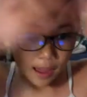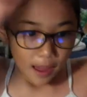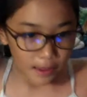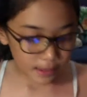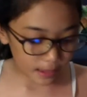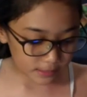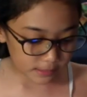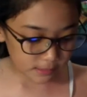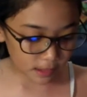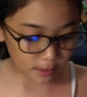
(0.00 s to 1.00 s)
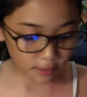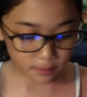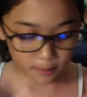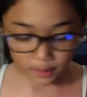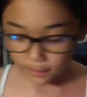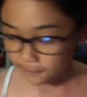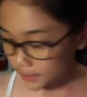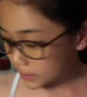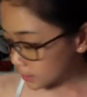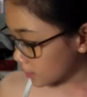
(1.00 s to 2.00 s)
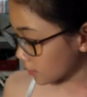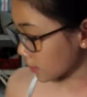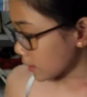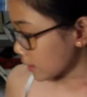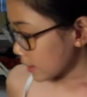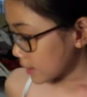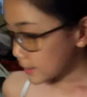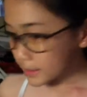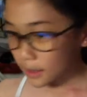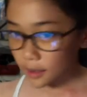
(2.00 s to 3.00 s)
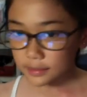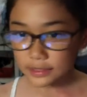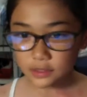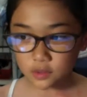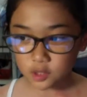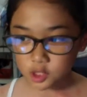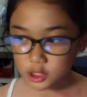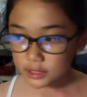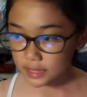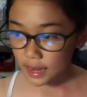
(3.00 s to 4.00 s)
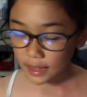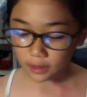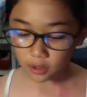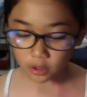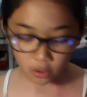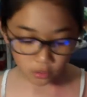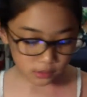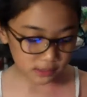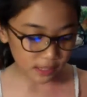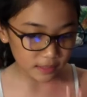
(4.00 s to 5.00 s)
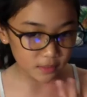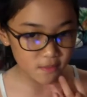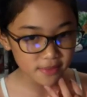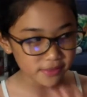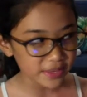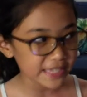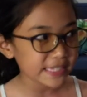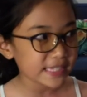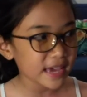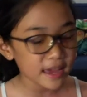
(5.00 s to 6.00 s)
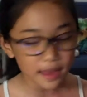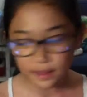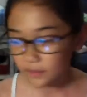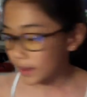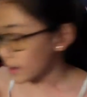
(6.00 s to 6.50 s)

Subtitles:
Hi guys, today I'm gonna make a video. It's called the Squishies Tag. I don't know who started with this tag anyway.